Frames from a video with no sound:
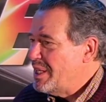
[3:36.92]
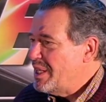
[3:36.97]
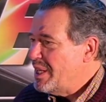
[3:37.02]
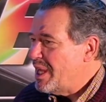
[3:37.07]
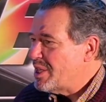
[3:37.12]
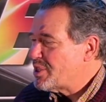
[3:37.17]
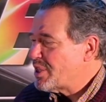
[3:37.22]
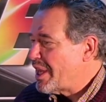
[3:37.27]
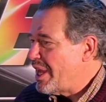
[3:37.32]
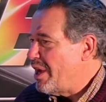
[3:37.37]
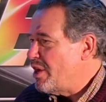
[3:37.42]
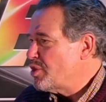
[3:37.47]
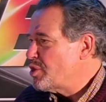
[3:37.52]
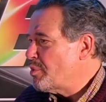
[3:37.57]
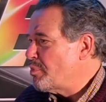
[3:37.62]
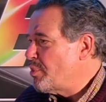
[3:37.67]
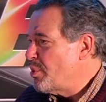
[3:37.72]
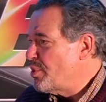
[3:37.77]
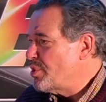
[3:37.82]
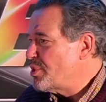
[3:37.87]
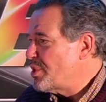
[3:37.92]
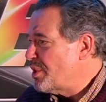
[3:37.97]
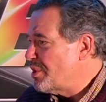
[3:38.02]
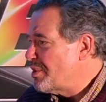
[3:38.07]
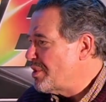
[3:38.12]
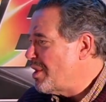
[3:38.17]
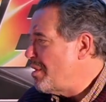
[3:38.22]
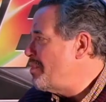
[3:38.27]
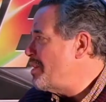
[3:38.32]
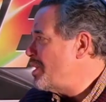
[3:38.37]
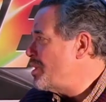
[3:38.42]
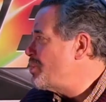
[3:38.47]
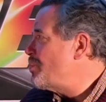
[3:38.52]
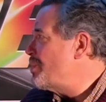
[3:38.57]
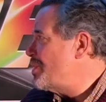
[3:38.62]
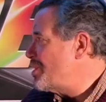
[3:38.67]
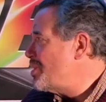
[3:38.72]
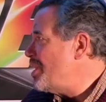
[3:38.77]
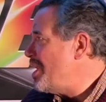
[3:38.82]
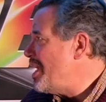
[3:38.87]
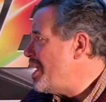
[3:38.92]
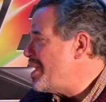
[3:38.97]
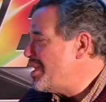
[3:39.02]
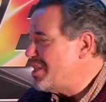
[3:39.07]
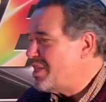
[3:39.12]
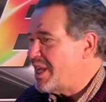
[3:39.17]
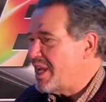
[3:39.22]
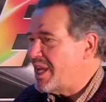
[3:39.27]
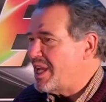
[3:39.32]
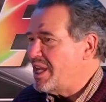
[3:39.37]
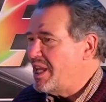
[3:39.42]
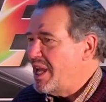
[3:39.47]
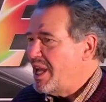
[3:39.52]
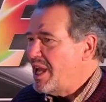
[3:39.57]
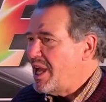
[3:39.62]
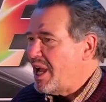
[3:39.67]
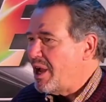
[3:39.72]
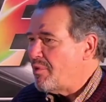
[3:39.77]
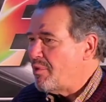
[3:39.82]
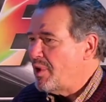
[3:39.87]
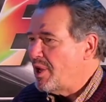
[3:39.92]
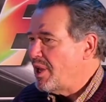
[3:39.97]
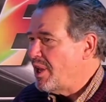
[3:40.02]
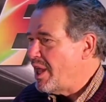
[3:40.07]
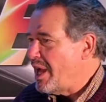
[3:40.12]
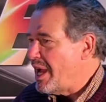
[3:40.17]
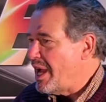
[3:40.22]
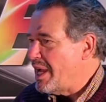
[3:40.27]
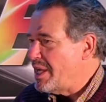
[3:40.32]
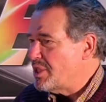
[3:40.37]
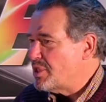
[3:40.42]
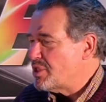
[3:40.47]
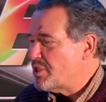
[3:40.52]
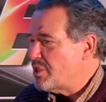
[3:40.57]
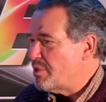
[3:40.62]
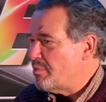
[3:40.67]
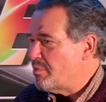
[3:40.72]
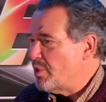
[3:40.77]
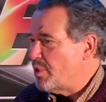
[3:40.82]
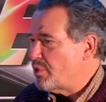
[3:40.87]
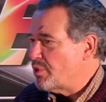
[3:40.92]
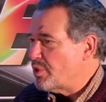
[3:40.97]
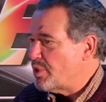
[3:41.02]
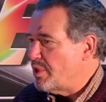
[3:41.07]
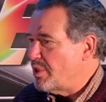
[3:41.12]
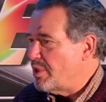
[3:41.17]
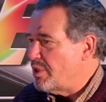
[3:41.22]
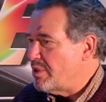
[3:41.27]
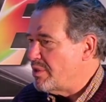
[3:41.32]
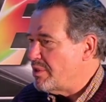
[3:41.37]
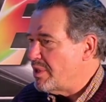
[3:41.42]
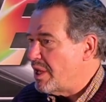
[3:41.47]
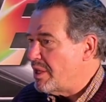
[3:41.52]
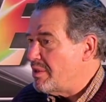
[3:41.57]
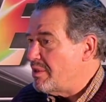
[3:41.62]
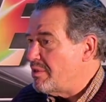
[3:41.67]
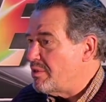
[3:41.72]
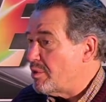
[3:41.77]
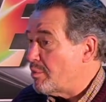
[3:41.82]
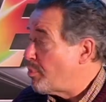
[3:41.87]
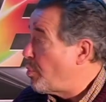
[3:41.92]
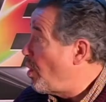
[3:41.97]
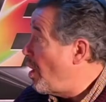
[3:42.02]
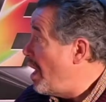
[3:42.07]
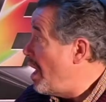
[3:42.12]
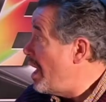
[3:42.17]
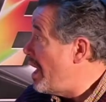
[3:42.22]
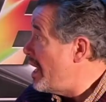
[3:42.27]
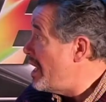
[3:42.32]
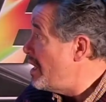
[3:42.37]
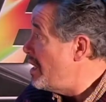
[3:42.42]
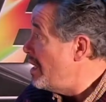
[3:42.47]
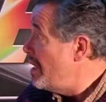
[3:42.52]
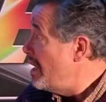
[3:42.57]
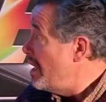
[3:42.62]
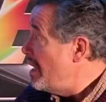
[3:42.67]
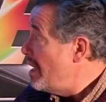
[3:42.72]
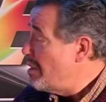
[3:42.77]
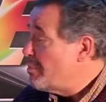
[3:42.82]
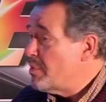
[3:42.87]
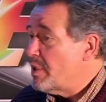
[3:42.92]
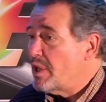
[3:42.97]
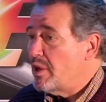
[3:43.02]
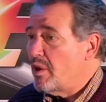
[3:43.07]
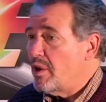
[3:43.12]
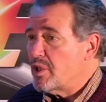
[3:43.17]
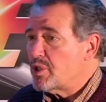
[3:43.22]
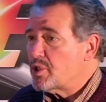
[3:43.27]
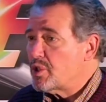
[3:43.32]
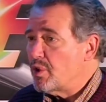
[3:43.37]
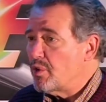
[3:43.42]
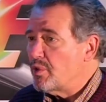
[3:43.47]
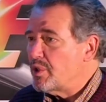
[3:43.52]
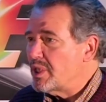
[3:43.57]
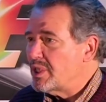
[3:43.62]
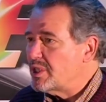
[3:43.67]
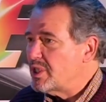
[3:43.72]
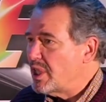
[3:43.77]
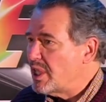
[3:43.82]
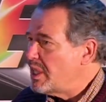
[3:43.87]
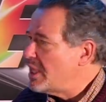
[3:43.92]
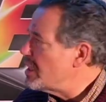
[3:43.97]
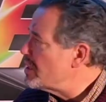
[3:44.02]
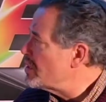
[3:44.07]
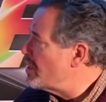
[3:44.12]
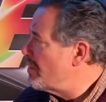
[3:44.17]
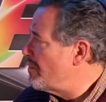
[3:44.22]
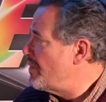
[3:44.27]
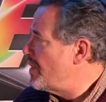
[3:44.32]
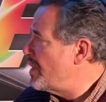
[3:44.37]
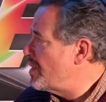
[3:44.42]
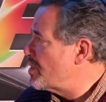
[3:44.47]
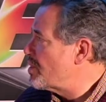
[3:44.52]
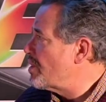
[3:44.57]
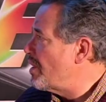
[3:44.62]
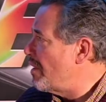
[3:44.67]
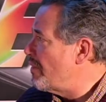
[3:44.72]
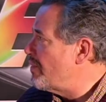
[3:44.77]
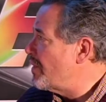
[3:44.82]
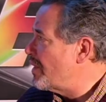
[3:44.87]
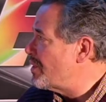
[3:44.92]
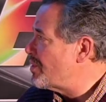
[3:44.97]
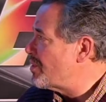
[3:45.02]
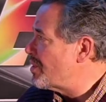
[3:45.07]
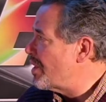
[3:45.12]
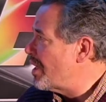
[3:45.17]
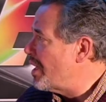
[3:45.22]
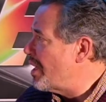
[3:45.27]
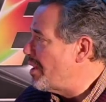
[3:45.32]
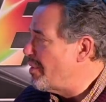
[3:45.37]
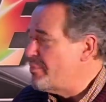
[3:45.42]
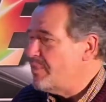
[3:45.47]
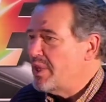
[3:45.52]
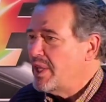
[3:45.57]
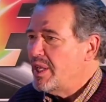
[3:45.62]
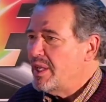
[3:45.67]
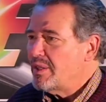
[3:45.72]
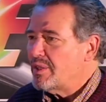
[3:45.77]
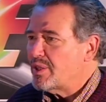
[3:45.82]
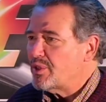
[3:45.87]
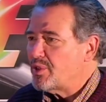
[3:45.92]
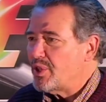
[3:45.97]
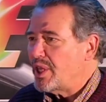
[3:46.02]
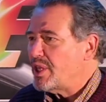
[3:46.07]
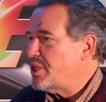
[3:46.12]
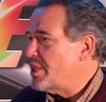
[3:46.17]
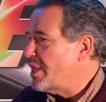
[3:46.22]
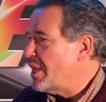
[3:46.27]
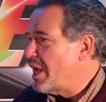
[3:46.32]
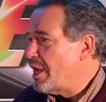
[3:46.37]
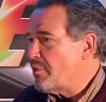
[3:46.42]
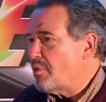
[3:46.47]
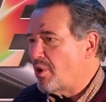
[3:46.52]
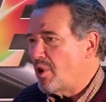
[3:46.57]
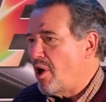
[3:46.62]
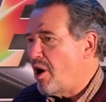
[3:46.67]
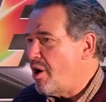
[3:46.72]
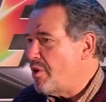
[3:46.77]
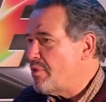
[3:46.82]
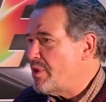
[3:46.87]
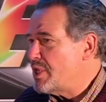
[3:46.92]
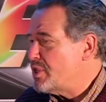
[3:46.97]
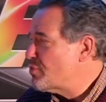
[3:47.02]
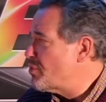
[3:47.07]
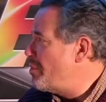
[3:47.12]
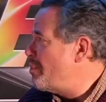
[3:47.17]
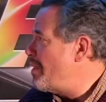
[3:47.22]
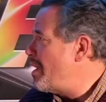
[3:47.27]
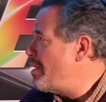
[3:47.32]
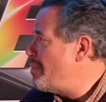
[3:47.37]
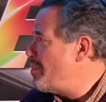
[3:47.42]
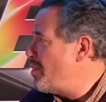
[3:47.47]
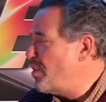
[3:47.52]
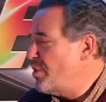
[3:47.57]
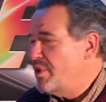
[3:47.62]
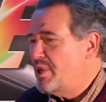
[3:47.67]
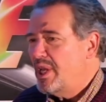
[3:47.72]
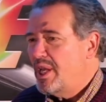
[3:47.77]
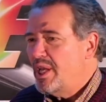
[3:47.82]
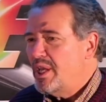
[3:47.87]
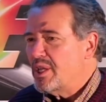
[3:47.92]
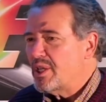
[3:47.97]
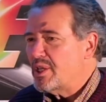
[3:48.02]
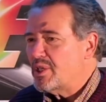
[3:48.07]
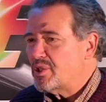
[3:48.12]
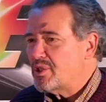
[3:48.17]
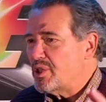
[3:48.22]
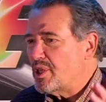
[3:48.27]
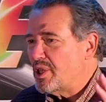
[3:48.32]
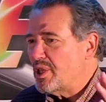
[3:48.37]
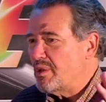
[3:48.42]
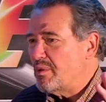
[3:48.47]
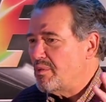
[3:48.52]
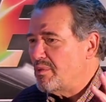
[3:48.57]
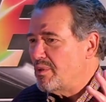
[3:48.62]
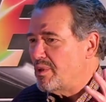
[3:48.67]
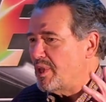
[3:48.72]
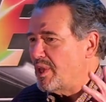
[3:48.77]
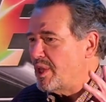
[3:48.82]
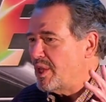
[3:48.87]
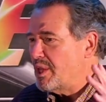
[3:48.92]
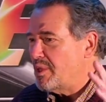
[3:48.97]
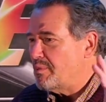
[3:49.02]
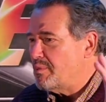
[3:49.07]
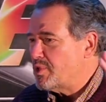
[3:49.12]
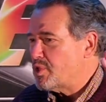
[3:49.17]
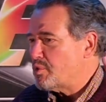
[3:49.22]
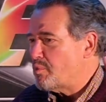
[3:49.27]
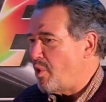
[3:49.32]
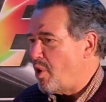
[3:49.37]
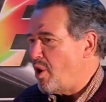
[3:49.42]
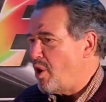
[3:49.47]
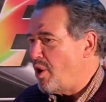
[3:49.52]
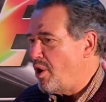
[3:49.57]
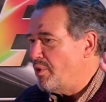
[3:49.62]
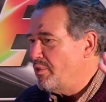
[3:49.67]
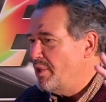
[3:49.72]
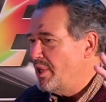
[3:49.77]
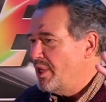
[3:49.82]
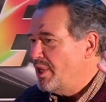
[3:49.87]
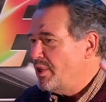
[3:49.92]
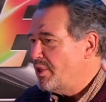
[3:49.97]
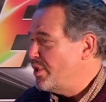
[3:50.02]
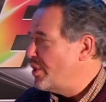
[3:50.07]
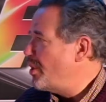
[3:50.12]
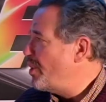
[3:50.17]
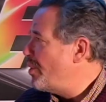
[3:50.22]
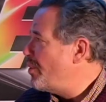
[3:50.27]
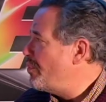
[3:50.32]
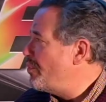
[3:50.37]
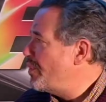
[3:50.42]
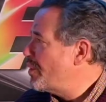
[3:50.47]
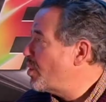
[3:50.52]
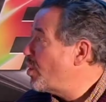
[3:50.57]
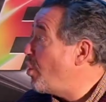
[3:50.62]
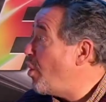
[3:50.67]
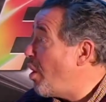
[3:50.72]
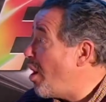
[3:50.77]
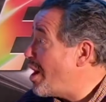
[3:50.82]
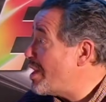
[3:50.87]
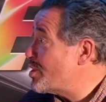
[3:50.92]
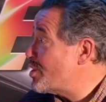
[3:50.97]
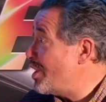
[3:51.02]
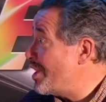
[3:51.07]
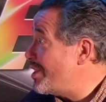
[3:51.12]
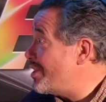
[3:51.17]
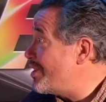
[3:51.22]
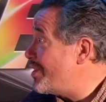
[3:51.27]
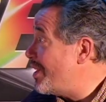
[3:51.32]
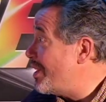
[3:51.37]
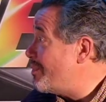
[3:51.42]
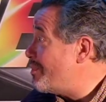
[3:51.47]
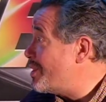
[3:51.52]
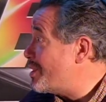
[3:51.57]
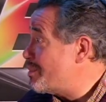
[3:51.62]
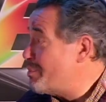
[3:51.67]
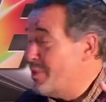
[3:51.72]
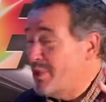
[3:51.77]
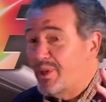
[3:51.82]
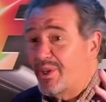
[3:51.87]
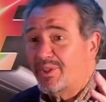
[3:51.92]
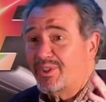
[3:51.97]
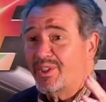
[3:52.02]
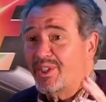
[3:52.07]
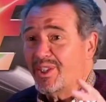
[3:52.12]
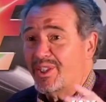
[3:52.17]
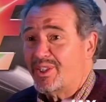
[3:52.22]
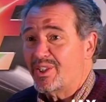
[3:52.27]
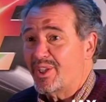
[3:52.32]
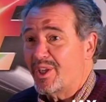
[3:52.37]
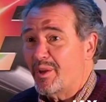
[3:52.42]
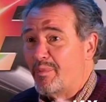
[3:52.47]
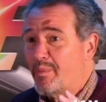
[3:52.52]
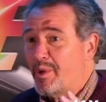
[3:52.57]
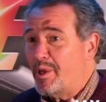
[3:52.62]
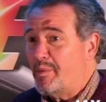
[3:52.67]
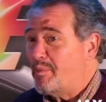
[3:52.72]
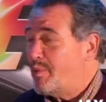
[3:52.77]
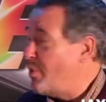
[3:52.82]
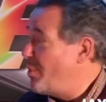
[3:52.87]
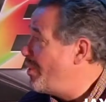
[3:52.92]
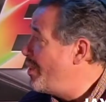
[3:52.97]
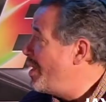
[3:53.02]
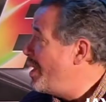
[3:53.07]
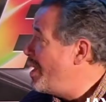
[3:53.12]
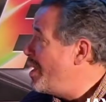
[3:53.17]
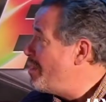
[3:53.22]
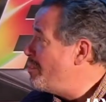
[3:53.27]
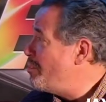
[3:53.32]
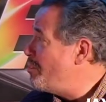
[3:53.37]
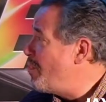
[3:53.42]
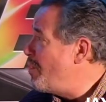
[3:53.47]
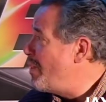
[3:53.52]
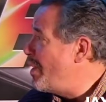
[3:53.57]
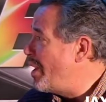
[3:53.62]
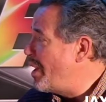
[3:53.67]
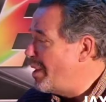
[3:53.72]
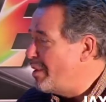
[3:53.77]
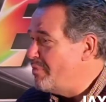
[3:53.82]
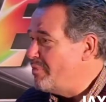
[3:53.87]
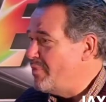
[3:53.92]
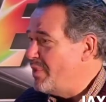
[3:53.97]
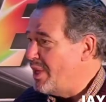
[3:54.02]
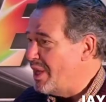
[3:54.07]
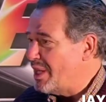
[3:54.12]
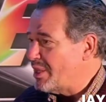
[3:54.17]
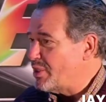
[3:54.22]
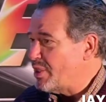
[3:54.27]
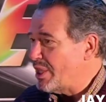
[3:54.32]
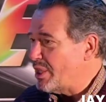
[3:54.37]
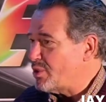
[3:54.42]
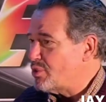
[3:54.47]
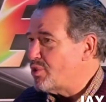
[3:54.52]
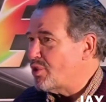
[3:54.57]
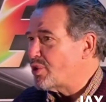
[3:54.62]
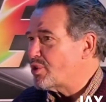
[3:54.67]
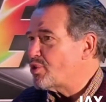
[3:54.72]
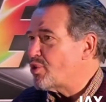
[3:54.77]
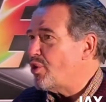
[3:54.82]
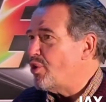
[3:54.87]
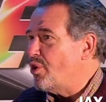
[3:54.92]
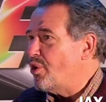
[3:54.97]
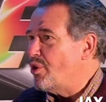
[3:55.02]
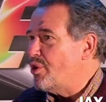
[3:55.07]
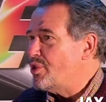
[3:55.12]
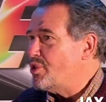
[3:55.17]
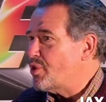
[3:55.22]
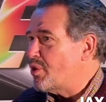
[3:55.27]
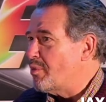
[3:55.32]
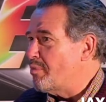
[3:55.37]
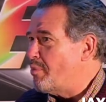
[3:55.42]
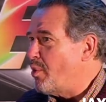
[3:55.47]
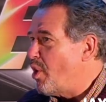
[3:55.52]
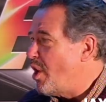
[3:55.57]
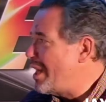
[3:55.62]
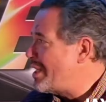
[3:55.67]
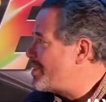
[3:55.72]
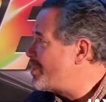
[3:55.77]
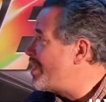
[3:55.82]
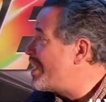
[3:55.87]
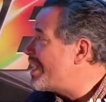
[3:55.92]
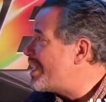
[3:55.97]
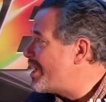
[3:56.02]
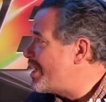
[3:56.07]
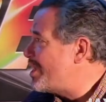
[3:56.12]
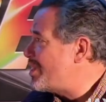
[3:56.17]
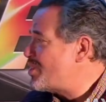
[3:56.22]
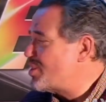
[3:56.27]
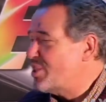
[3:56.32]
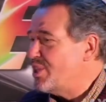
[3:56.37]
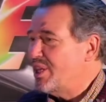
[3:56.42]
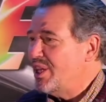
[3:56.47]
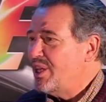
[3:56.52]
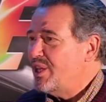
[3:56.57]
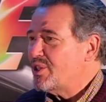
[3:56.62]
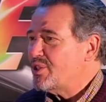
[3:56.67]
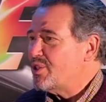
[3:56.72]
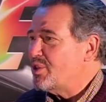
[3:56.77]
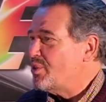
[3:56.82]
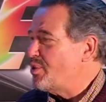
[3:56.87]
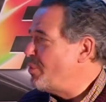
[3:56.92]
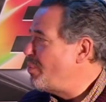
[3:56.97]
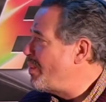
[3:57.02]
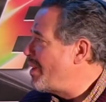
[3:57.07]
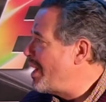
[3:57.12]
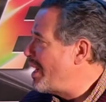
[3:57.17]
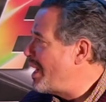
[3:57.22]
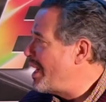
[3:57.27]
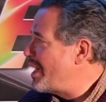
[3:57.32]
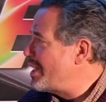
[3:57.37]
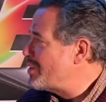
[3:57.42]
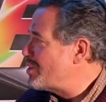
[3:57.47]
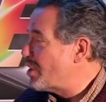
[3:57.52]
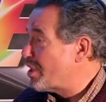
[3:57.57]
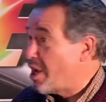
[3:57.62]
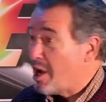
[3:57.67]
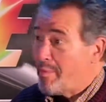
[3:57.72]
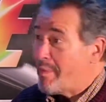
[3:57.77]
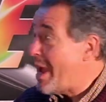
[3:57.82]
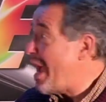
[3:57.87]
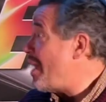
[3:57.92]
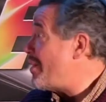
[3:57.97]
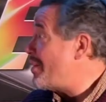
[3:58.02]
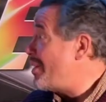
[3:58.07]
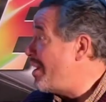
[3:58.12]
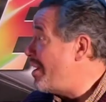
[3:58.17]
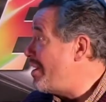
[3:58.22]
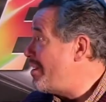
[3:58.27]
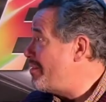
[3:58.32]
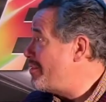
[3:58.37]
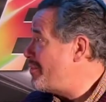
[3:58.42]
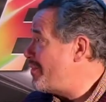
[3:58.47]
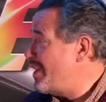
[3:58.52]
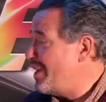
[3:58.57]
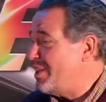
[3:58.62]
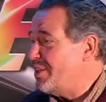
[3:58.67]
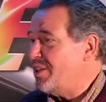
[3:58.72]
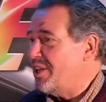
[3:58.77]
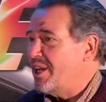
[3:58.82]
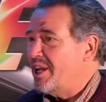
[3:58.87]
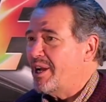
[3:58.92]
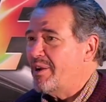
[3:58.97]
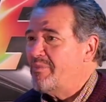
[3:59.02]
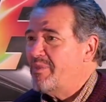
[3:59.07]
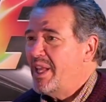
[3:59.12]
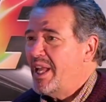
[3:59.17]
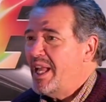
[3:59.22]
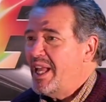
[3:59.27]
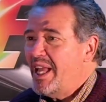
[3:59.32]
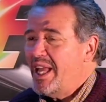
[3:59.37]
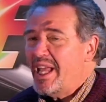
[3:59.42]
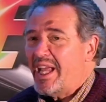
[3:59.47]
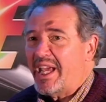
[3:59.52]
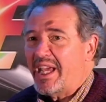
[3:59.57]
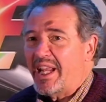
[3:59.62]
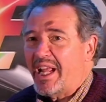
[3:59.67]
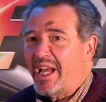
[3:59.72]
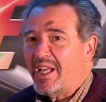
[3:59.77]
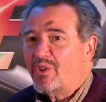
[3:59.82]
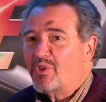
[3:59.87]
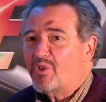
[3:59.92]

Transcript: as a council person coming to attend, I realized that both the pride, but also the tentativeness of it. The thing that I will always remember is the small little closet that was built that people, I think, took turns or bought tickets to come out of. And I